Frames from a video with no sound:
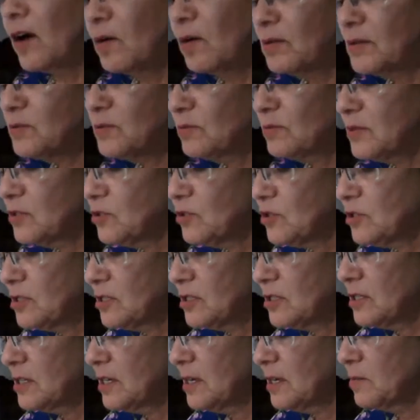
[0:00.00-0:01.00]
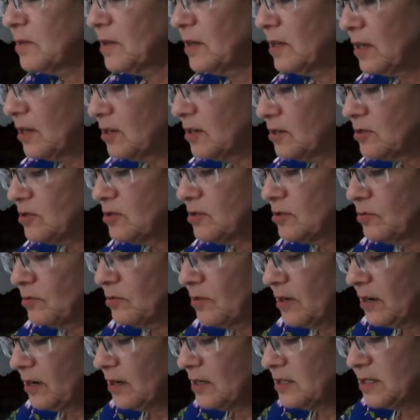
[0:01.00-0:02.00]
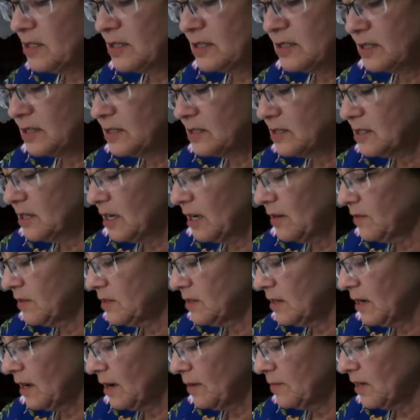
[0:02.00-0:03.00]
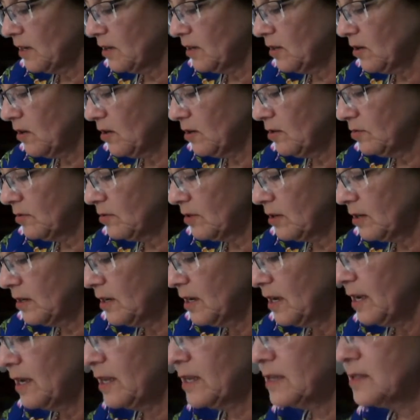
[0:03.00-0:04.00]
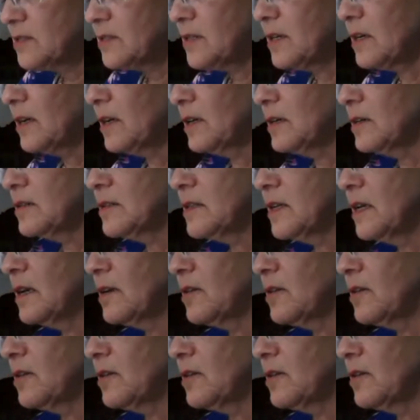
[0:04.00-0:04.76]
you always want to just snip close to where, because it's going to save you time in the long run. And it's going to look